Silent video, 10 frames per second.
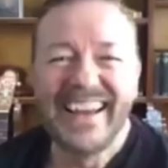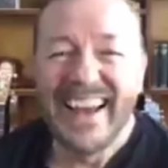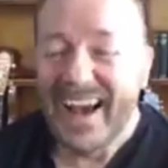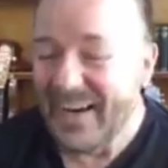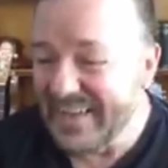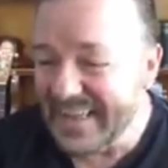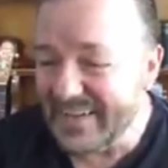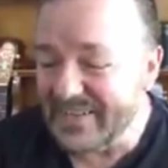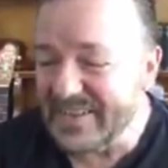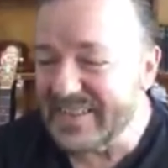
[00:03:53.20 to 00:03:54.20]
mean, that
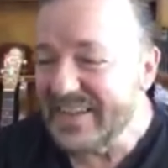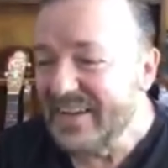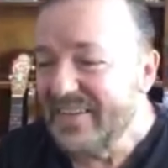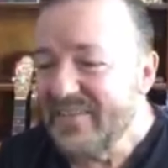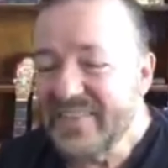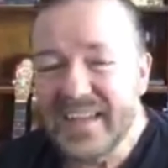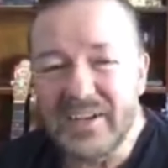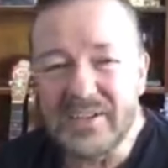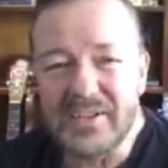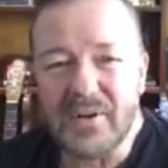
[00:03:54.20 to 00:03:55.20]
was that was
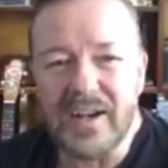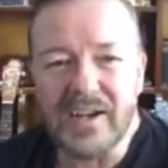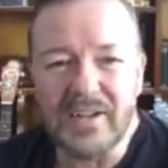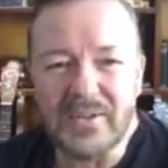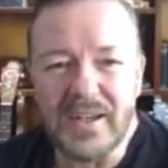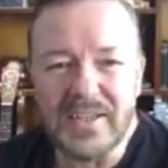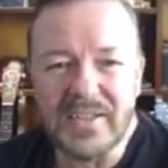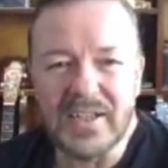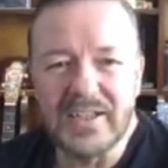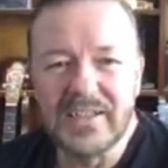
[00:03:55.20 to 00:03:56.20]
quite a good
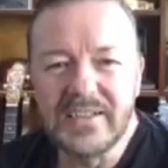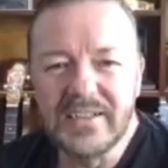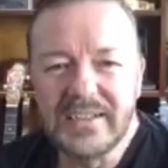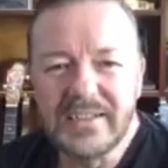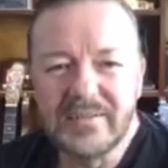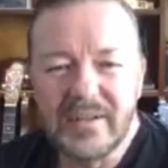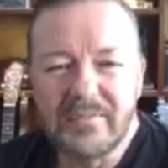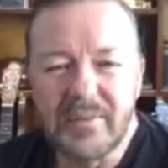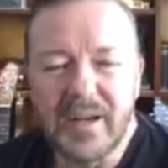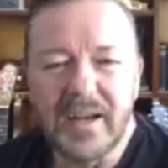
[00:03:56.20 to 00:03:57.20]
question.
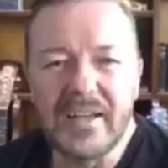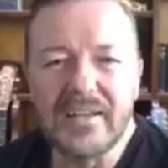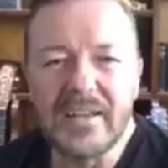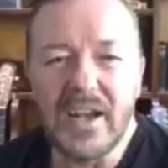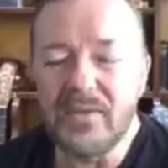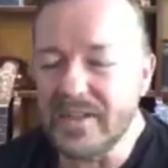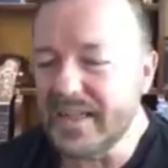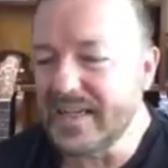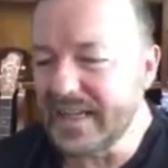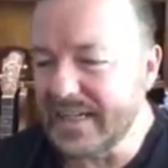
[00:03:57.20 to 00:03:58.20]
But the only person that didn't
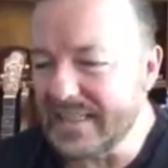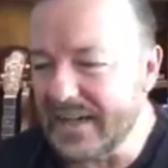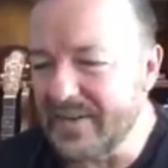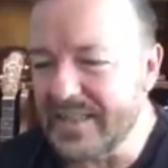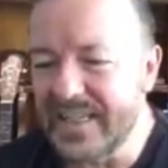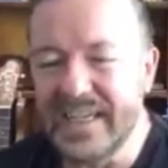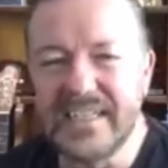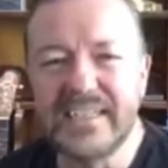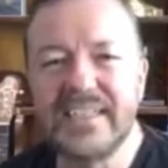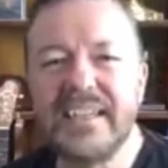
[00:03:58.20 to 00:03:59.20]
take it seriously is
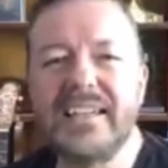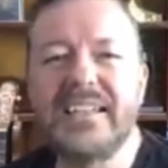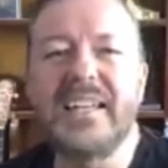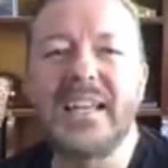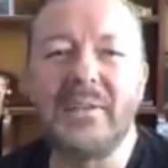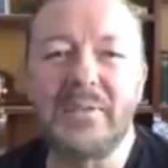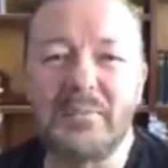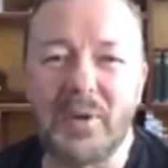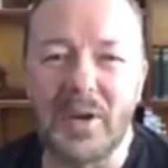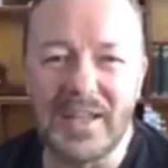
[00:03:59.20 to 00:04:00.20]
is he comes to the point. It's a